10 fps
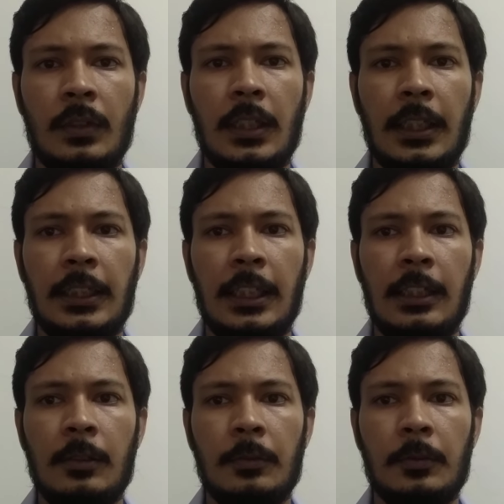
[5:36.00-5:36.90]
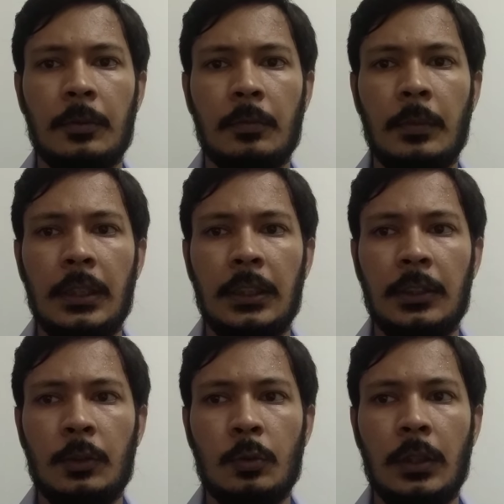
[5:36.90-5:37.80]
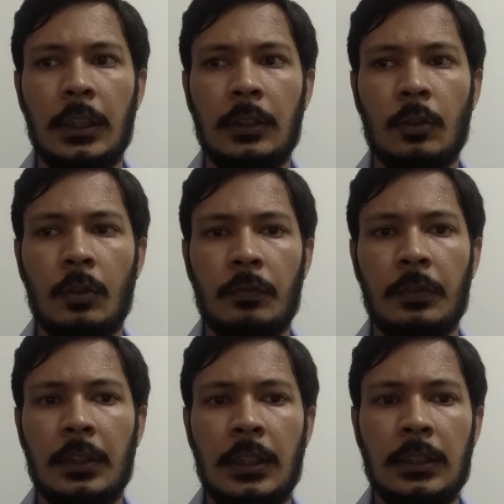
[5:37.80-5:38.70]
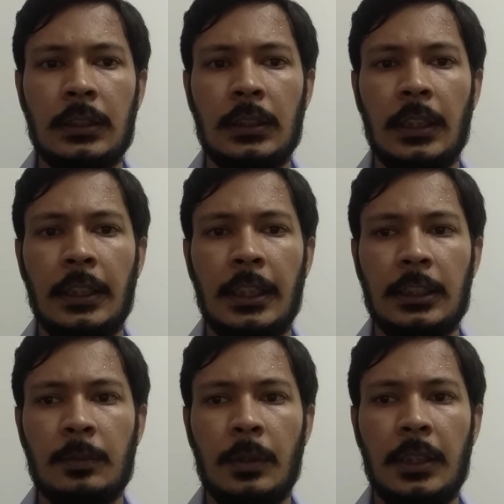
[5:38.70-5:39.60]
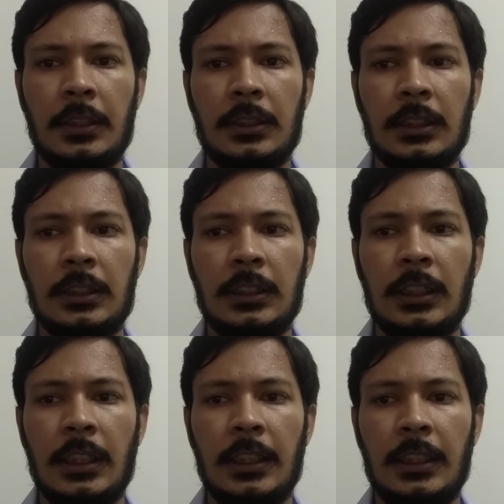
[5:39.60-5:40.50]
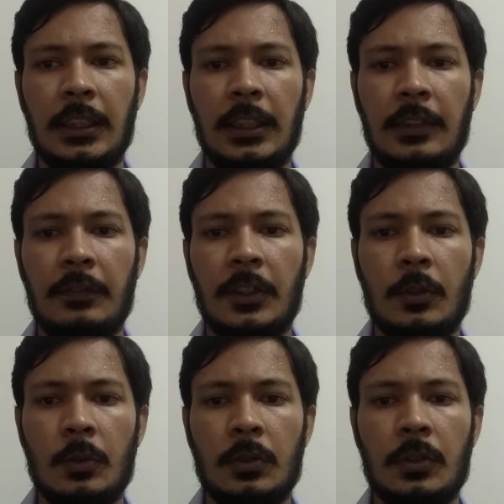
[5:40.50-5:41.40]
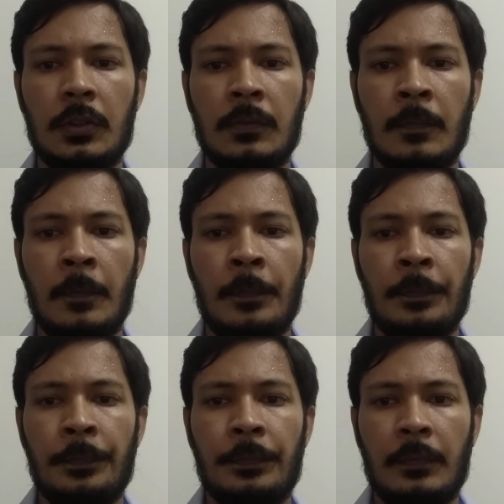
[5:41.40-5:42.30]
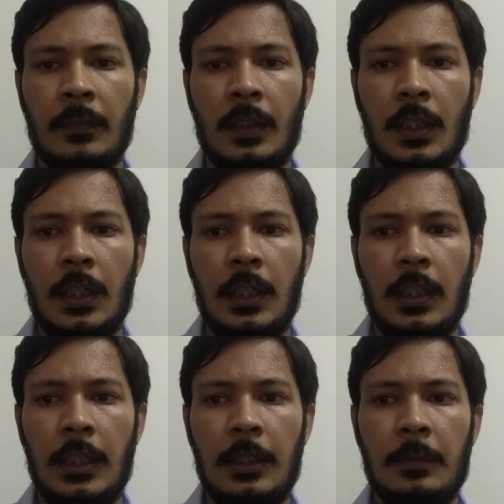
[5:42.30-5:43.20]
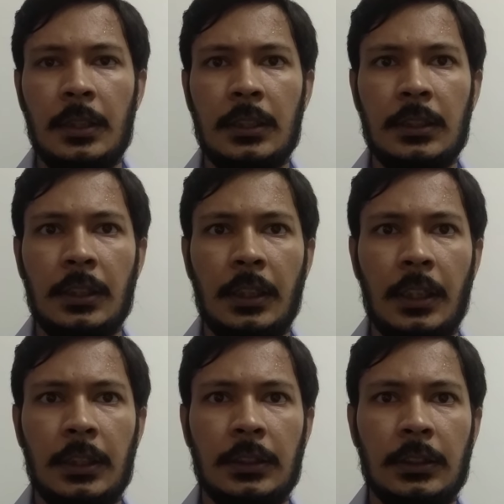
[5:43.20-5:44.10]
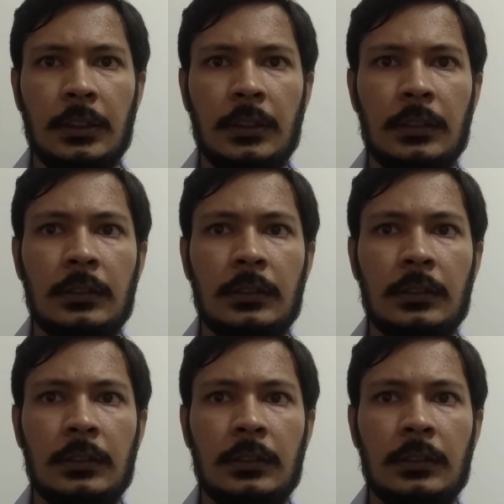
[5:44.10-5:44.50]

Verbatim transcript: that helped me to gain confidence and explained CCNA and Windows administration.